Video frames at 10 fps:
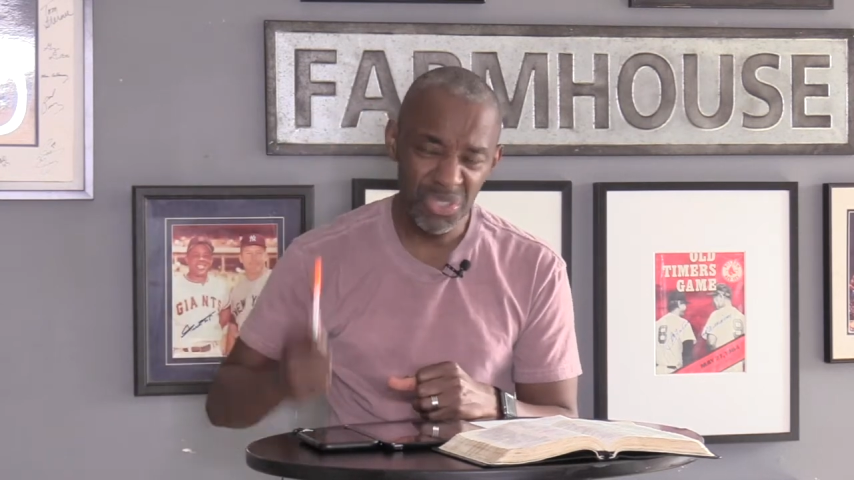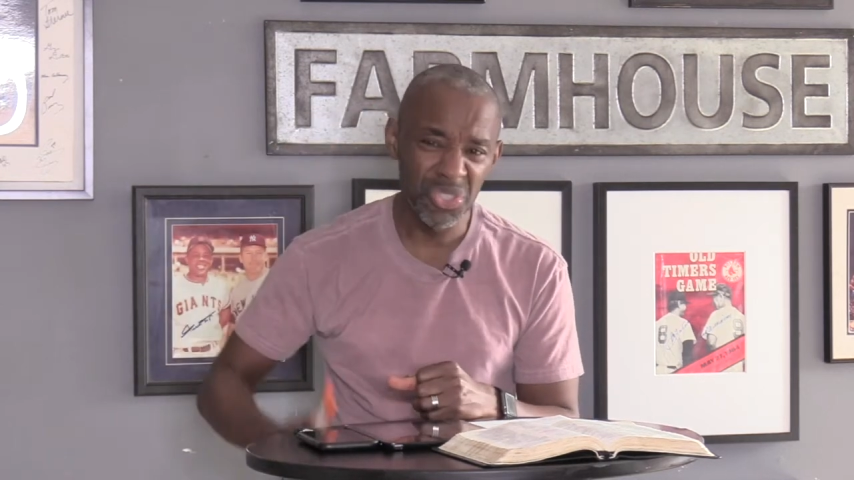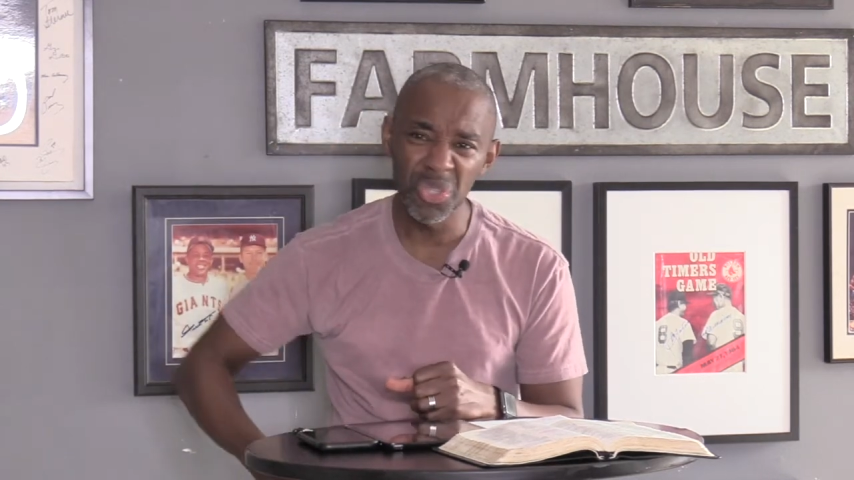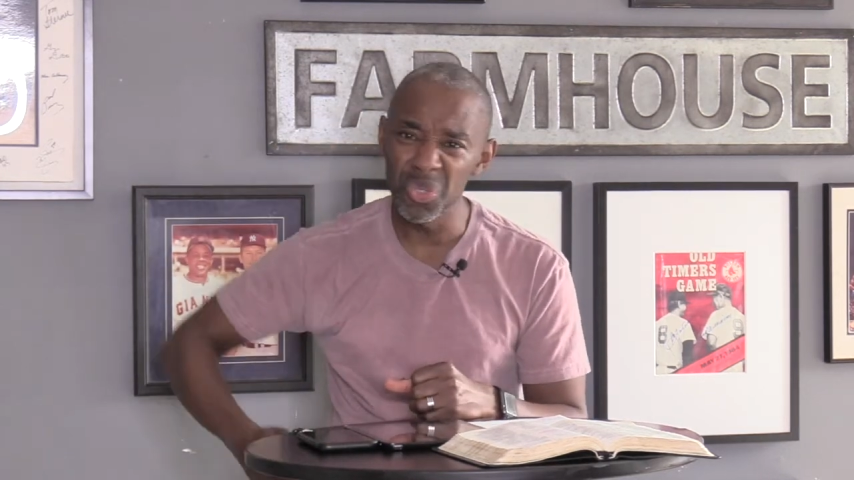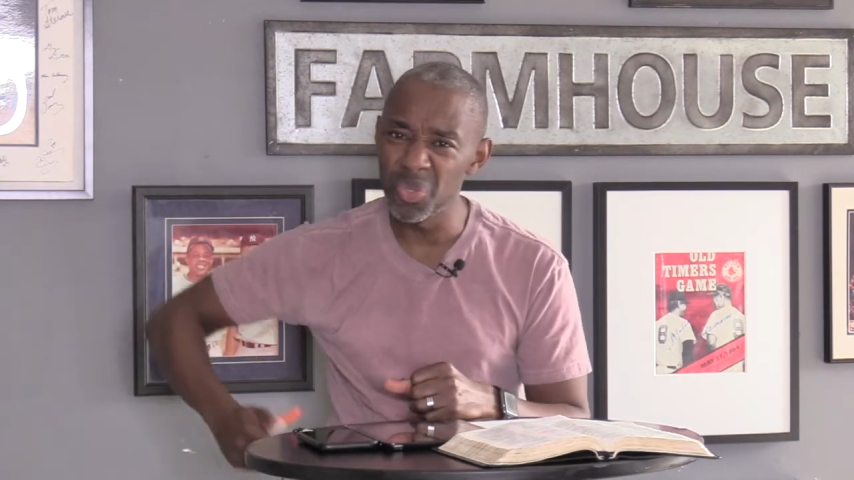
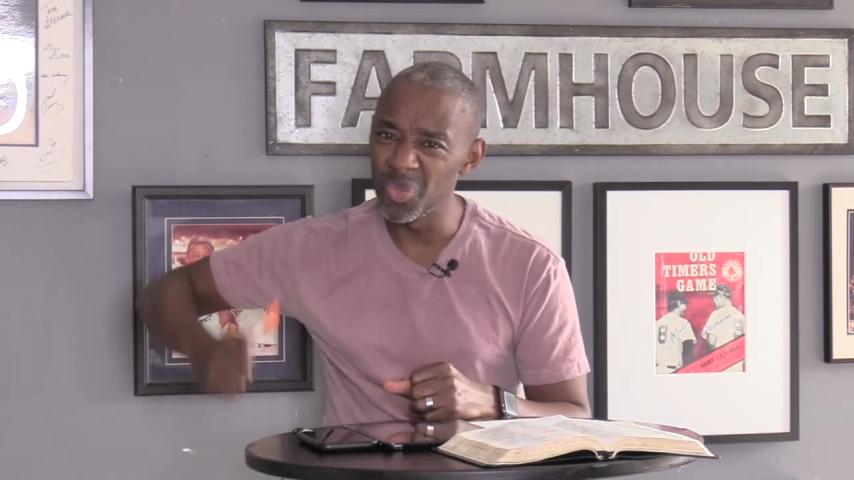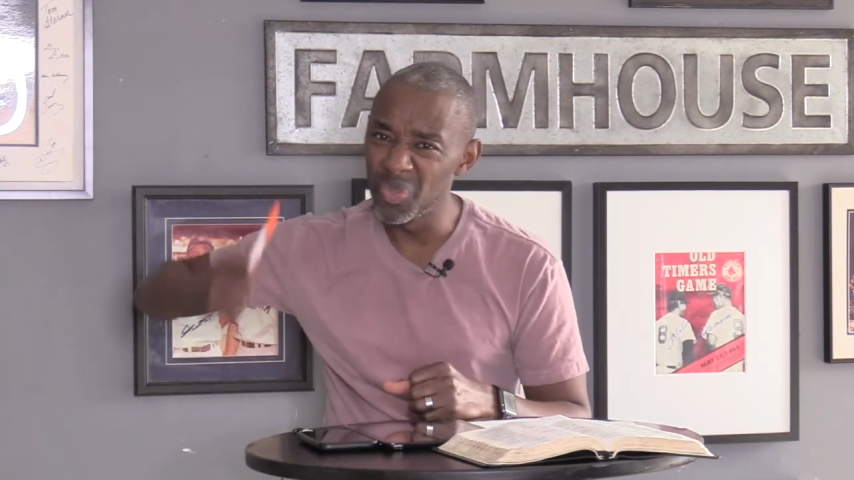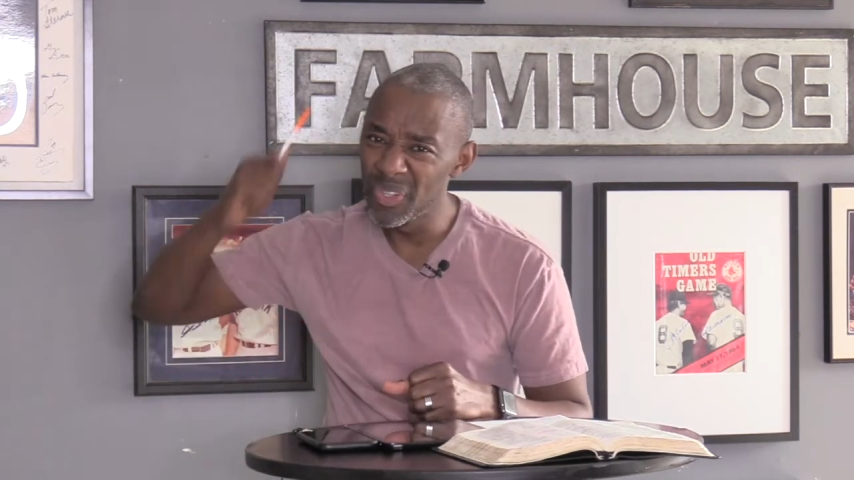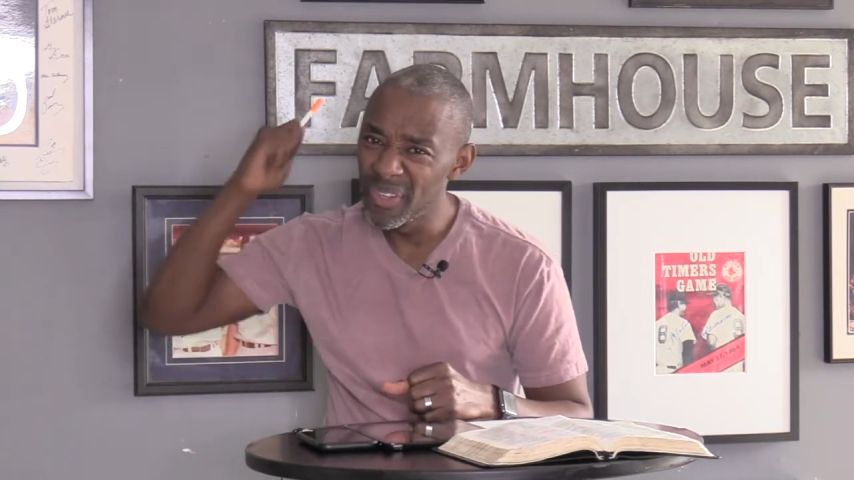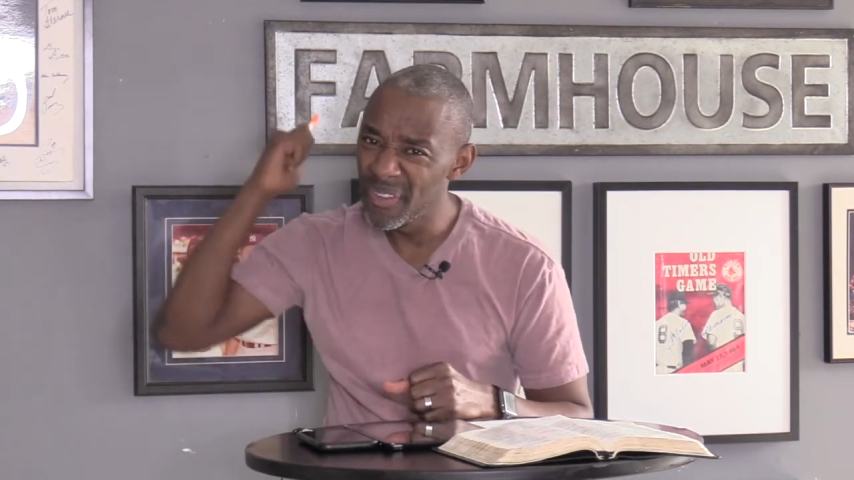two,
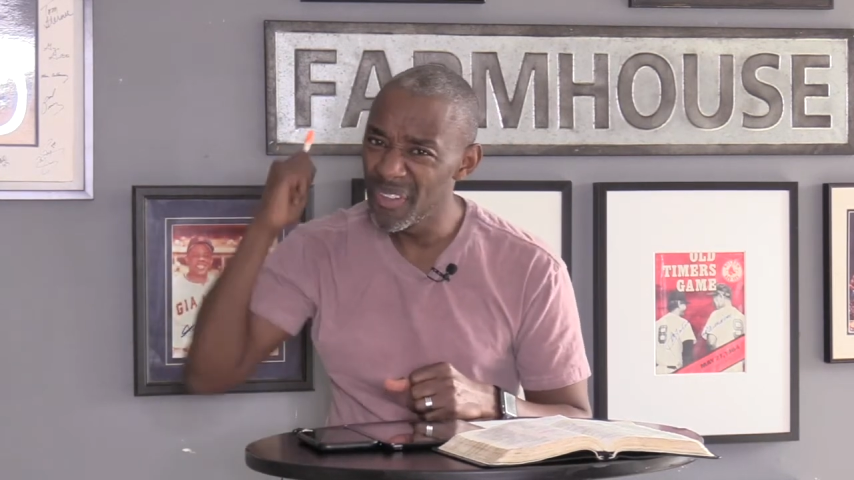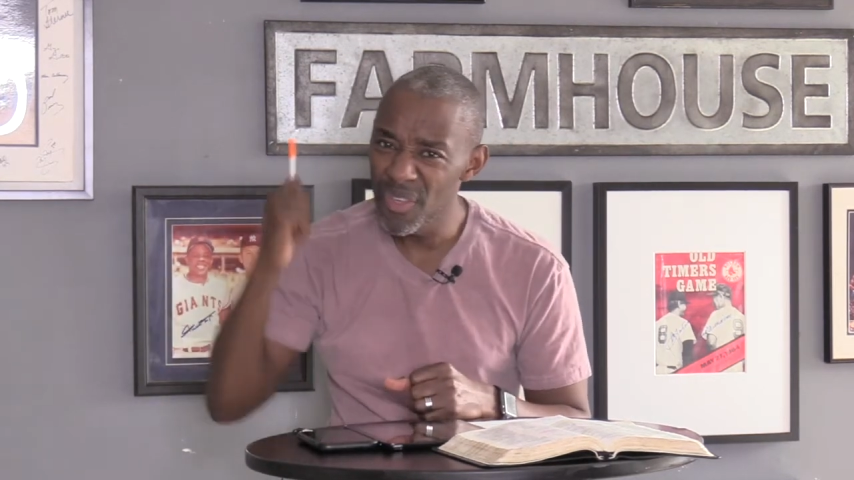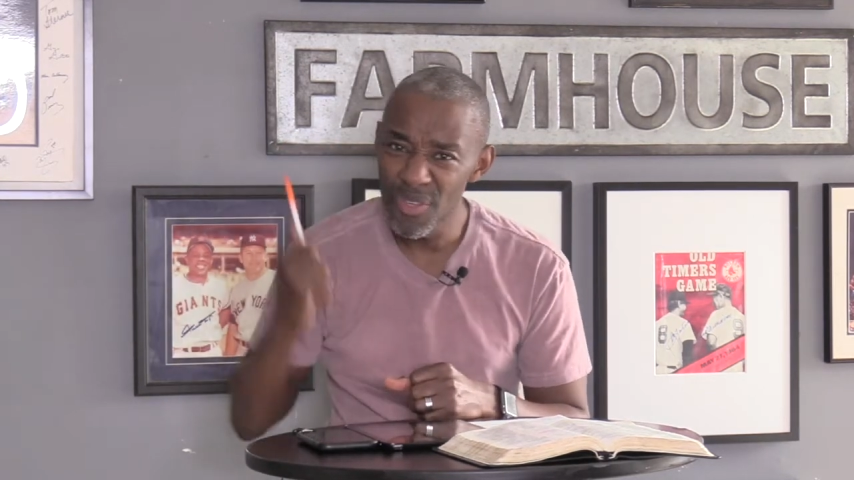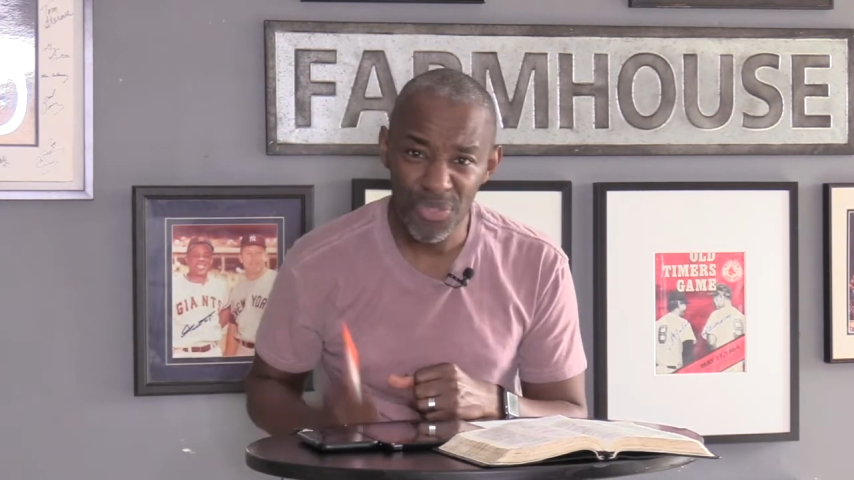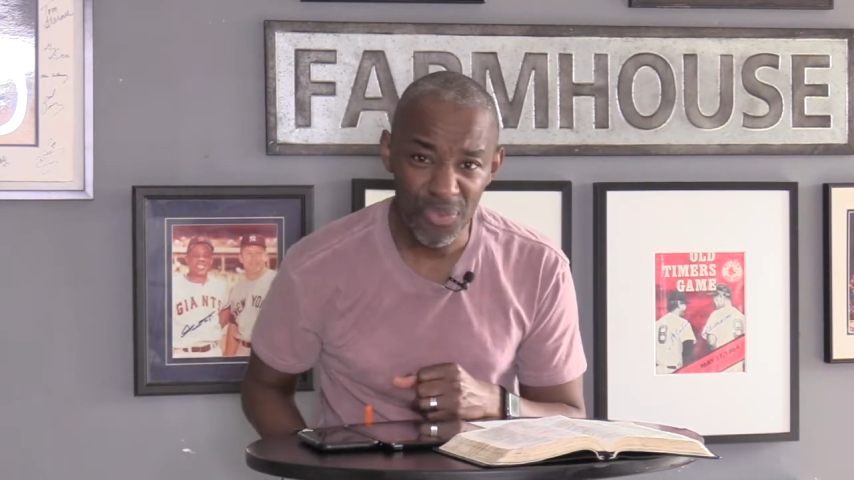
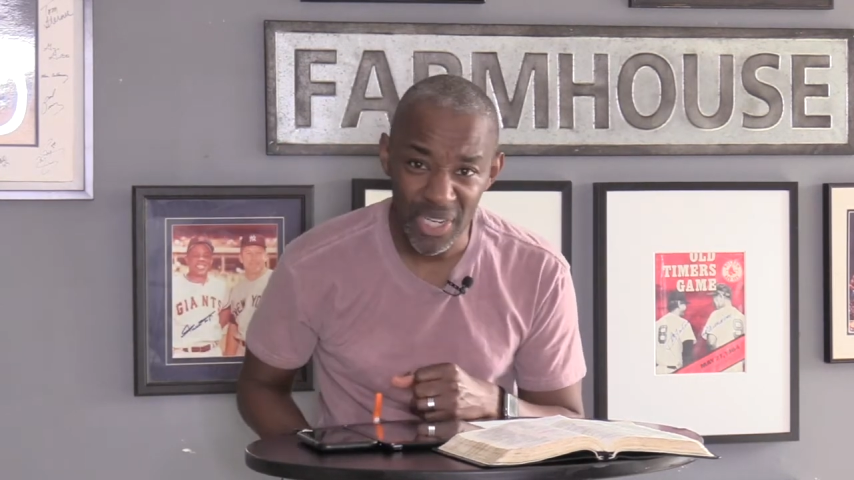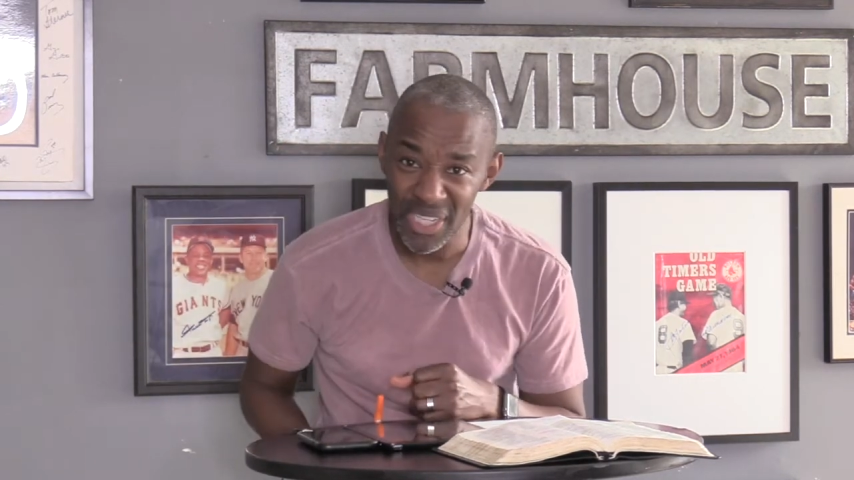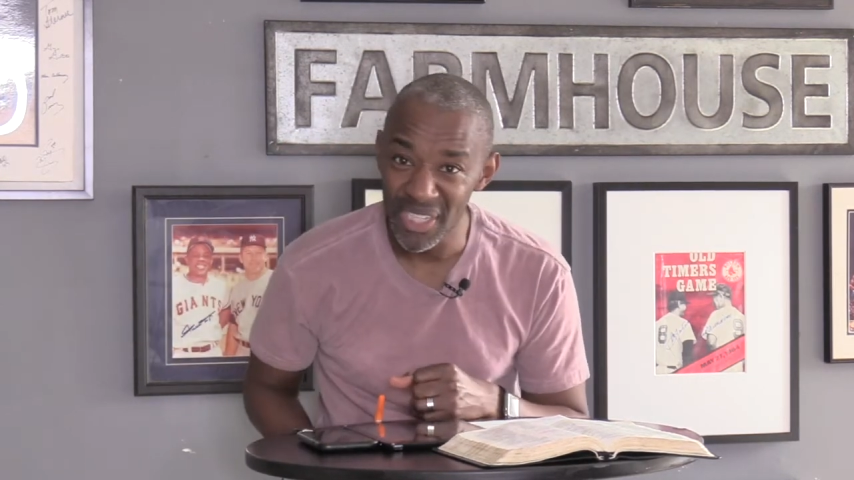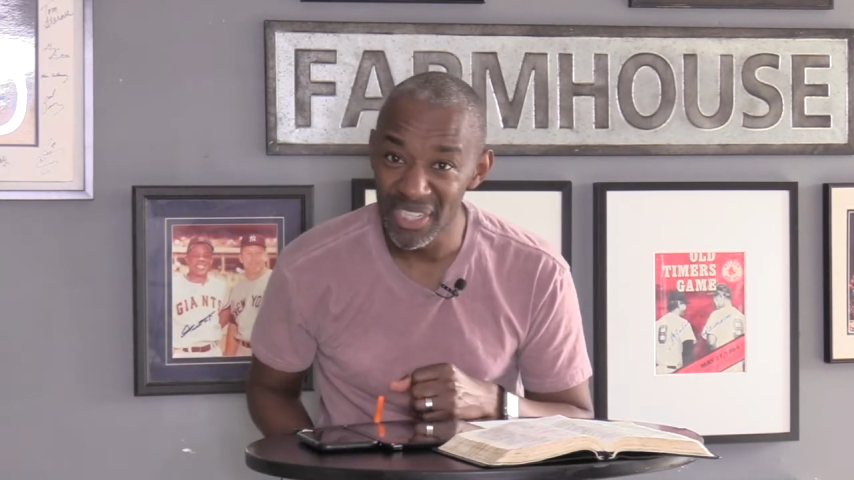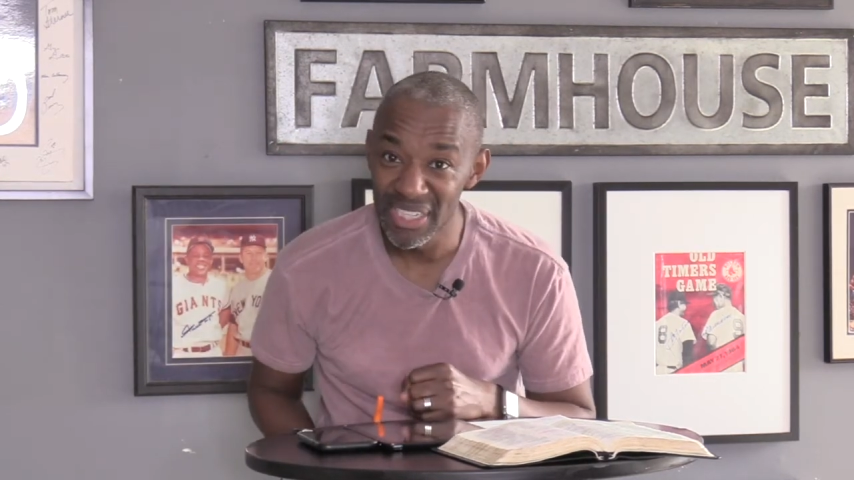
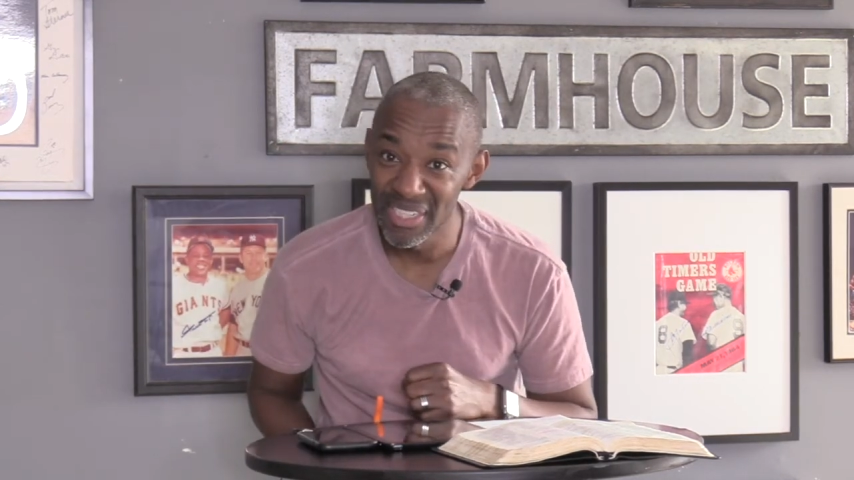three.